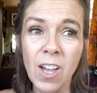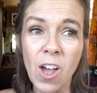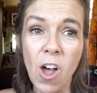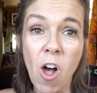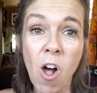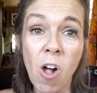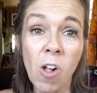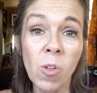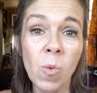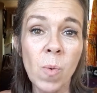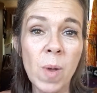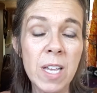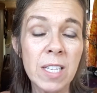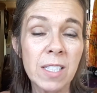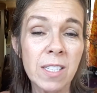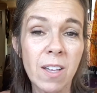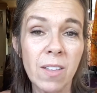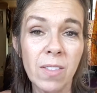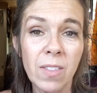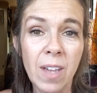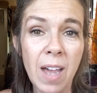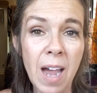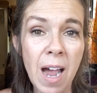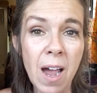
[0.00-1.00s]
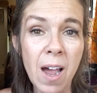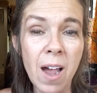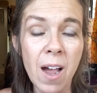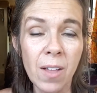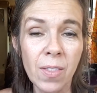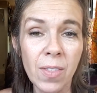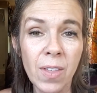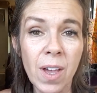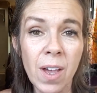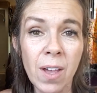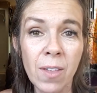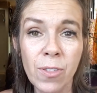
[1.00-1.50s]
always on the
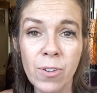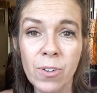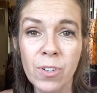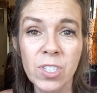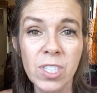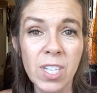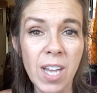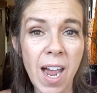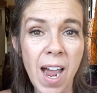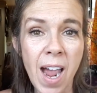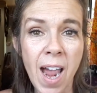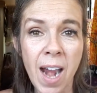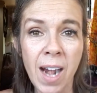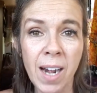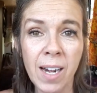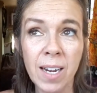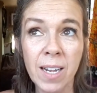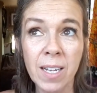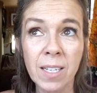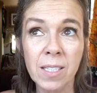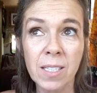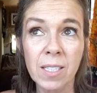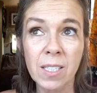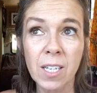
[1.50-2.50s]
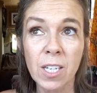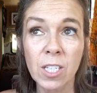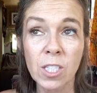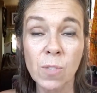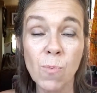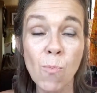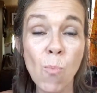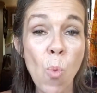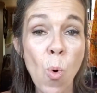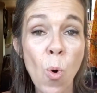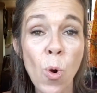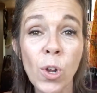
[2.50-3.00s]
other side, it's
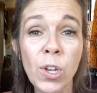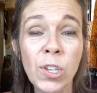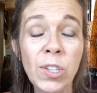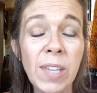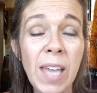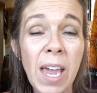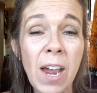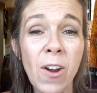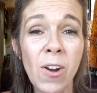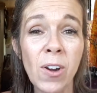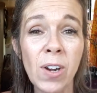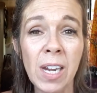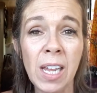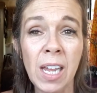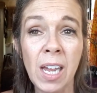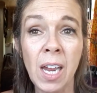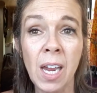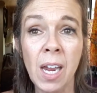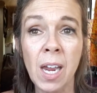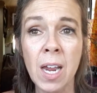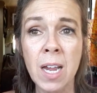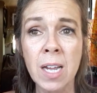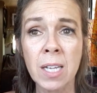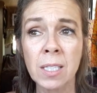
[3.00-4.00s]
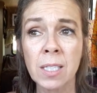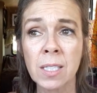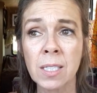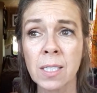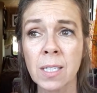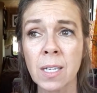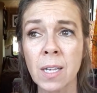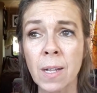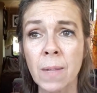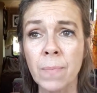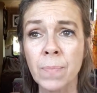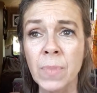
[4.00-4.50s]
more clarity.
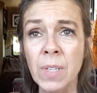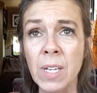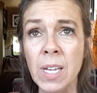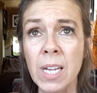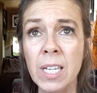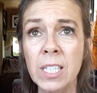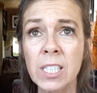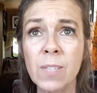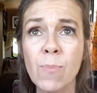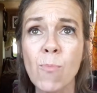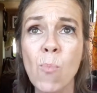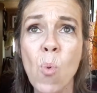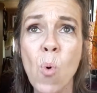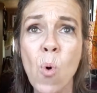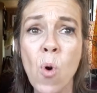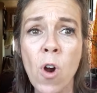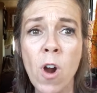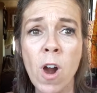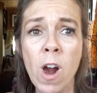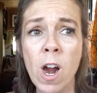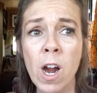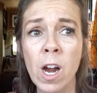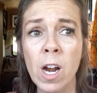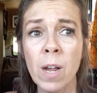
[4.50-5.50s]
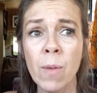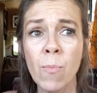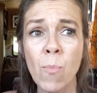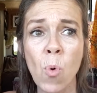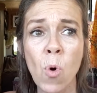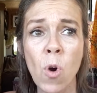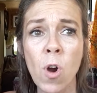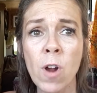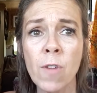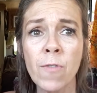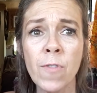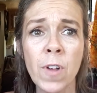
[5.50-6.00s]
It's more
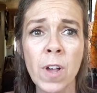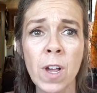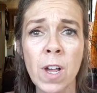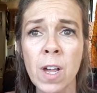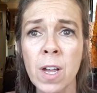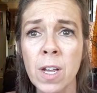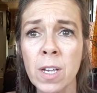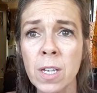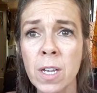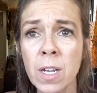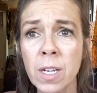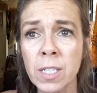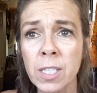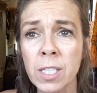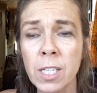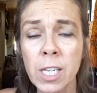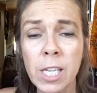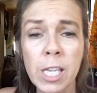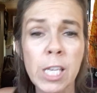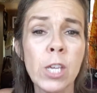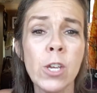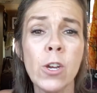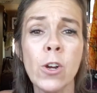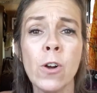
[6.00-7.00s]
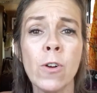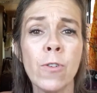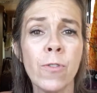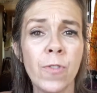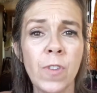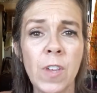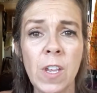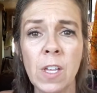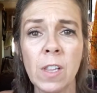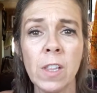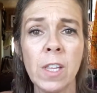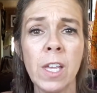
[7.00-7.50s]
of a secure
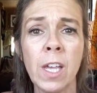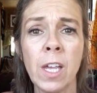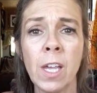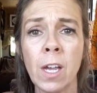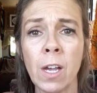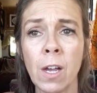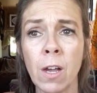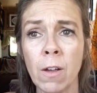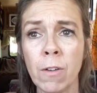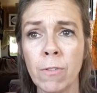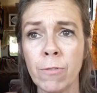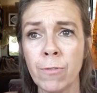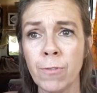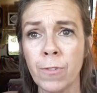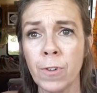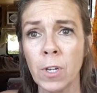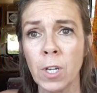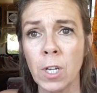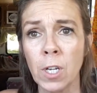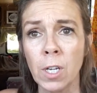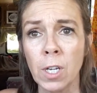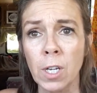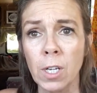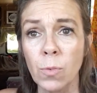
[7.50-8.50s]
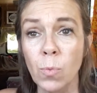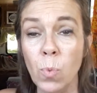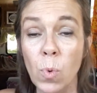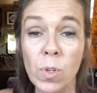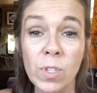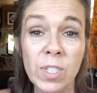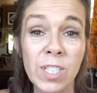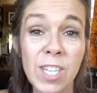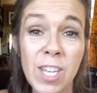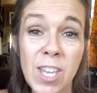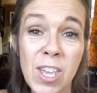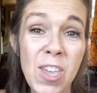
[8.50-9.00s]
feeling of, well,
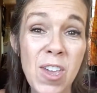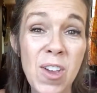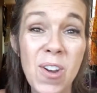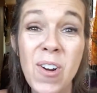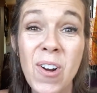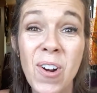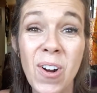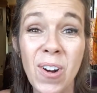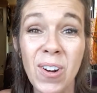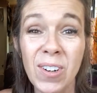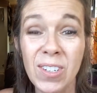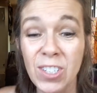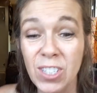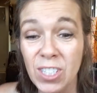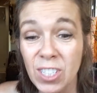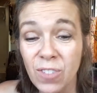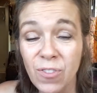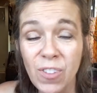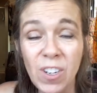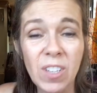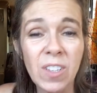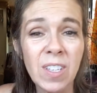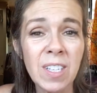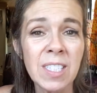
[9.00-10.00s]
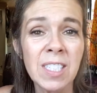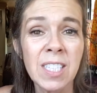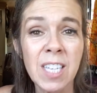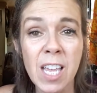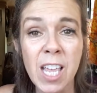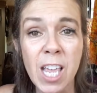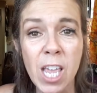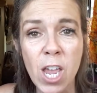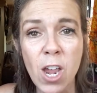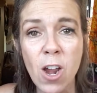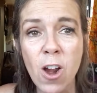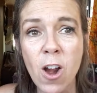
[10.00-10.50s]
secure, just feeling
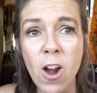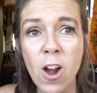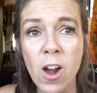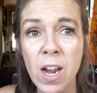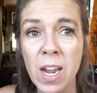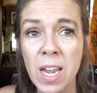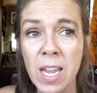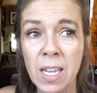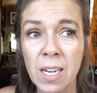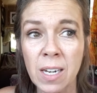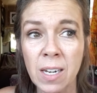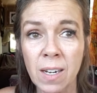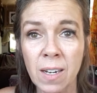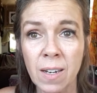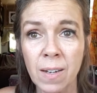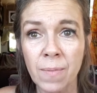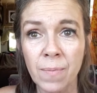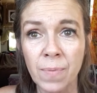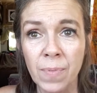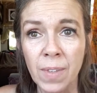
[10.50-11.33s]
secure in